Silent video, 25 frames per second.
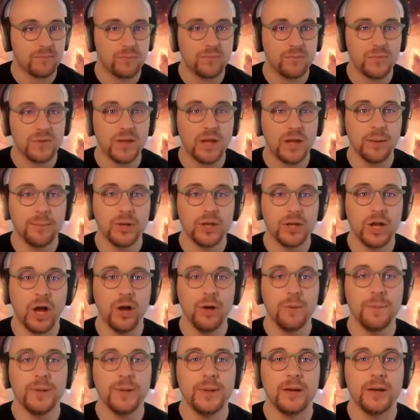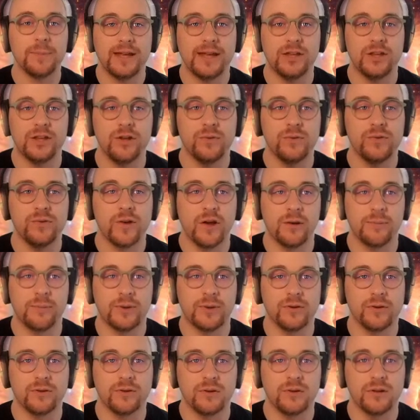I'm going to open up a new
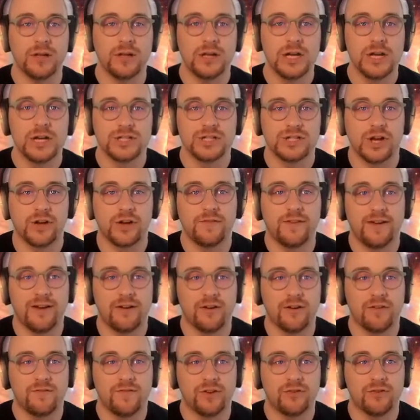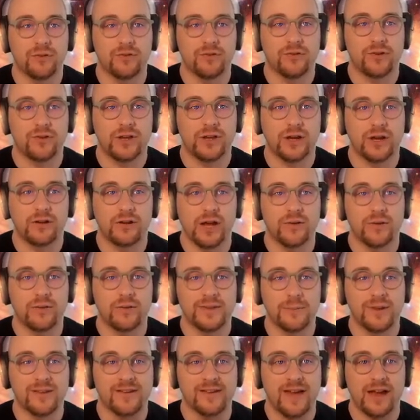terminal. So over here in Visual Studio Code,
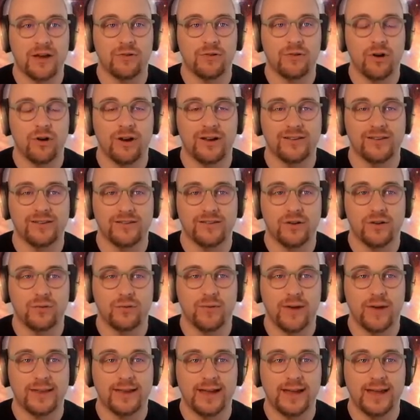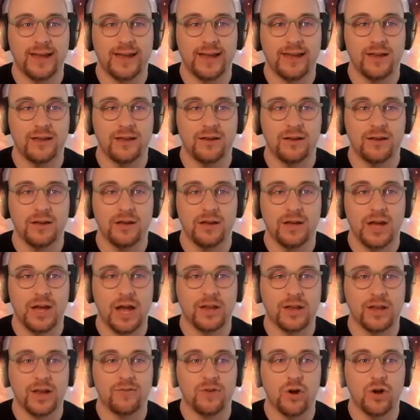that means ngrok is still running here,
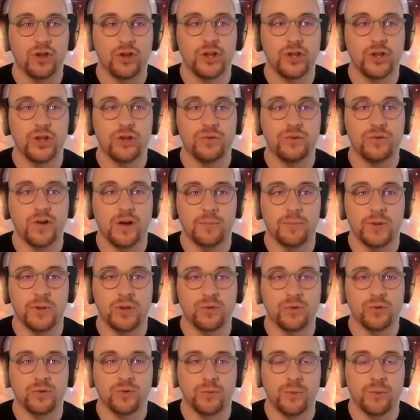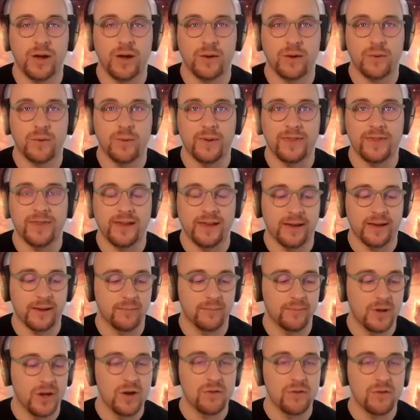and I've got a new terminal to work with here.
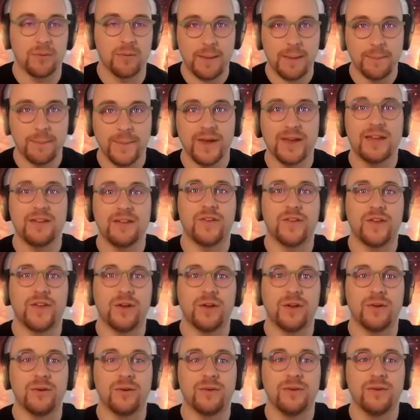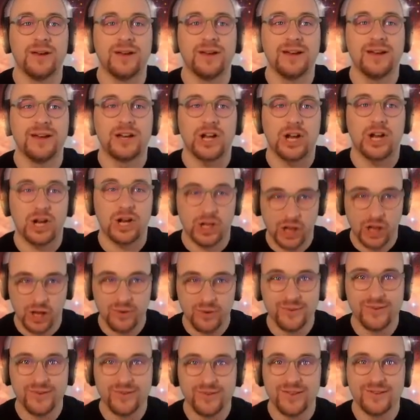Remember, if you
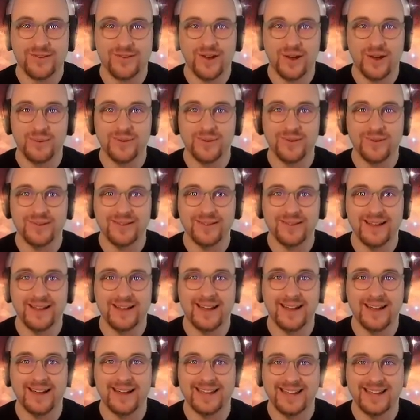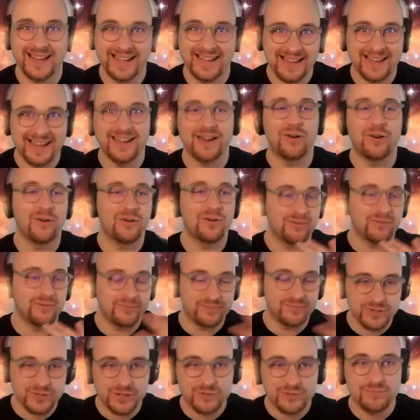close the terminal, kill it, or
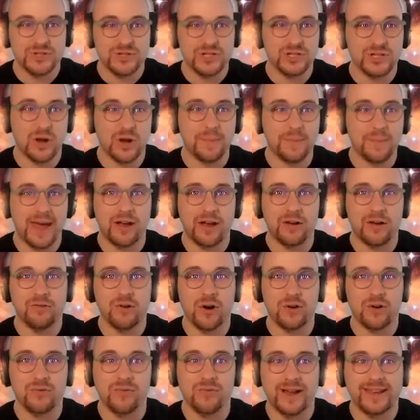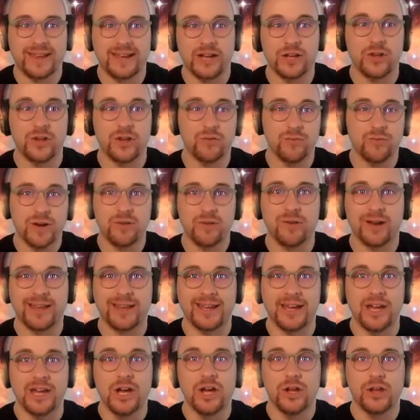stop ngrok running and you rerun
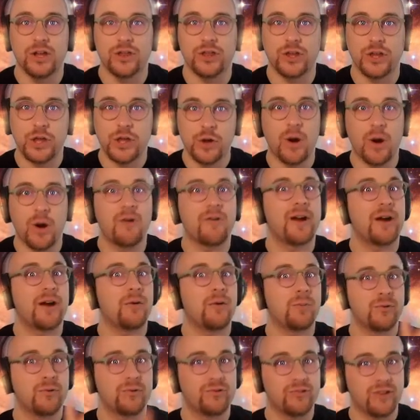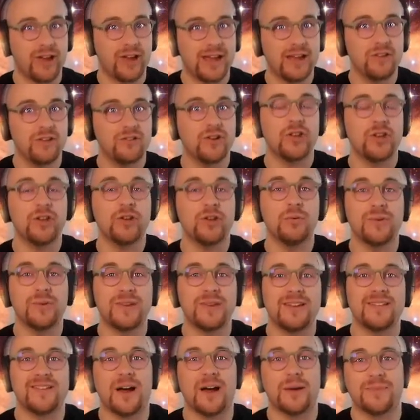it, the URL will change and you will need
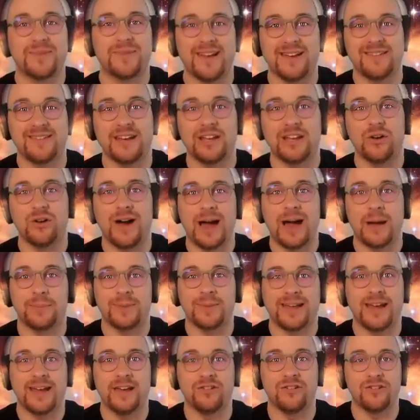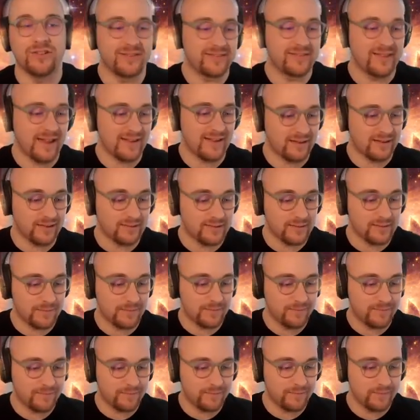to update it in your application settings.
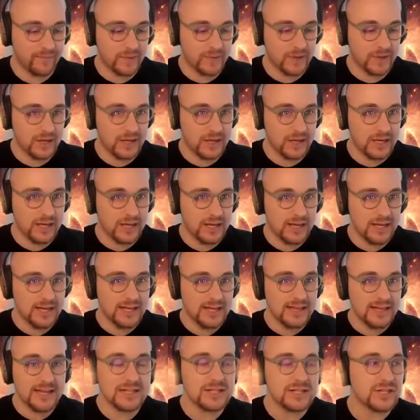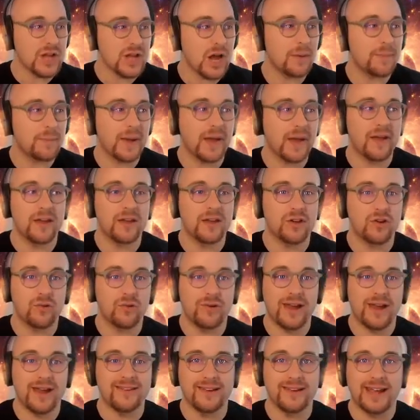Let's start by
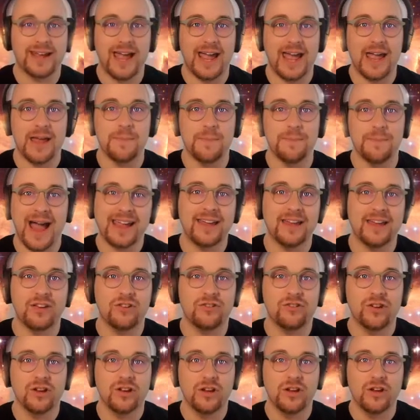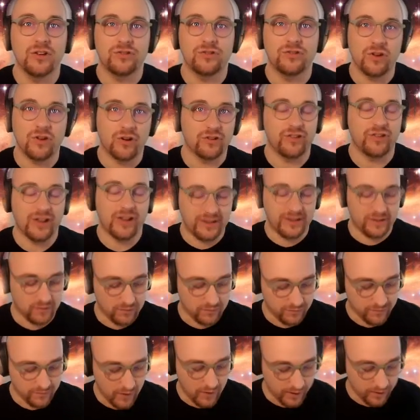creating a
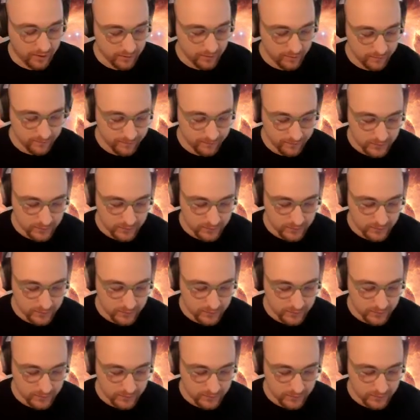package.json file.